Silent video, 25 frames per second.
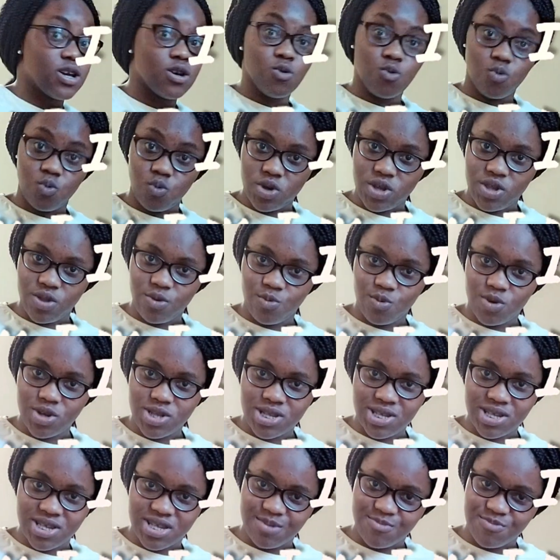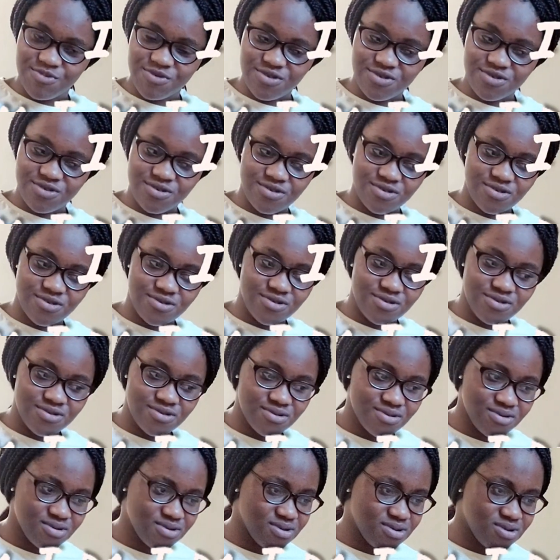with 1 teaspoon,
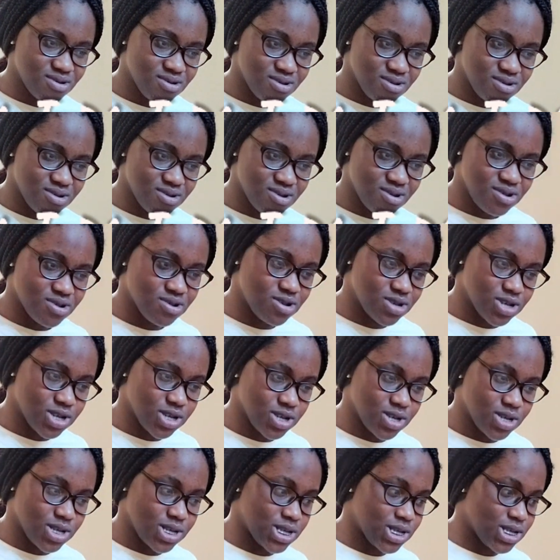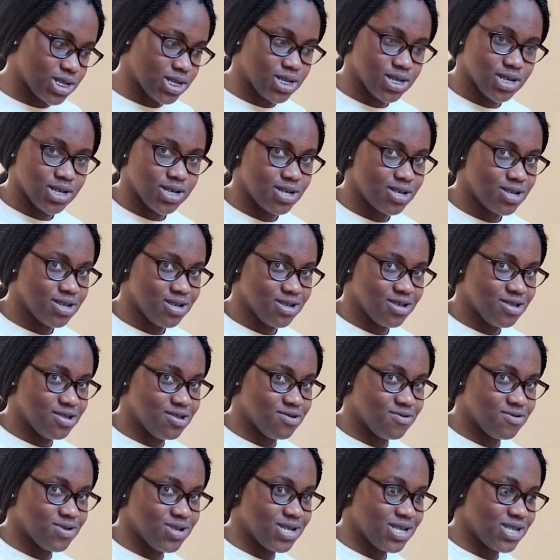salt is in there.
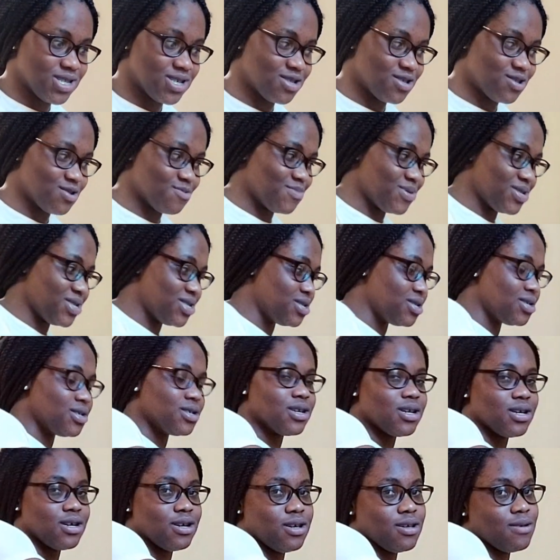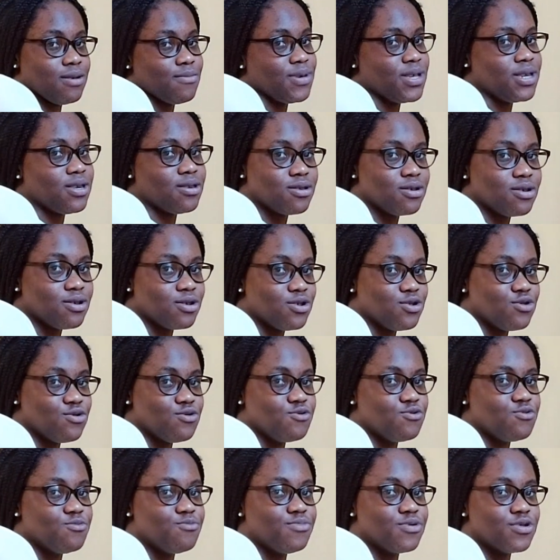Don't listen to me. I mean,
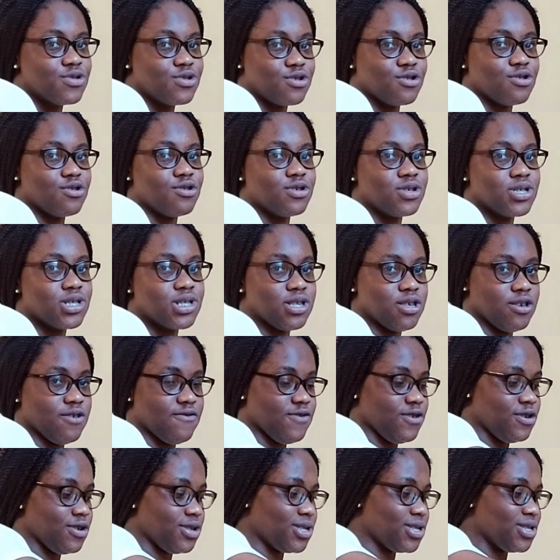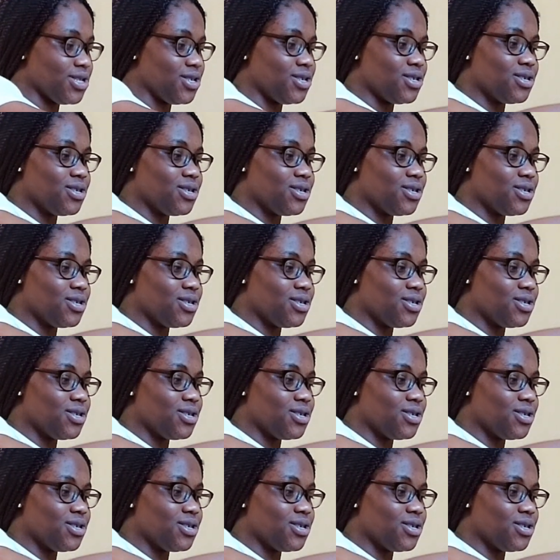do, but not seriously.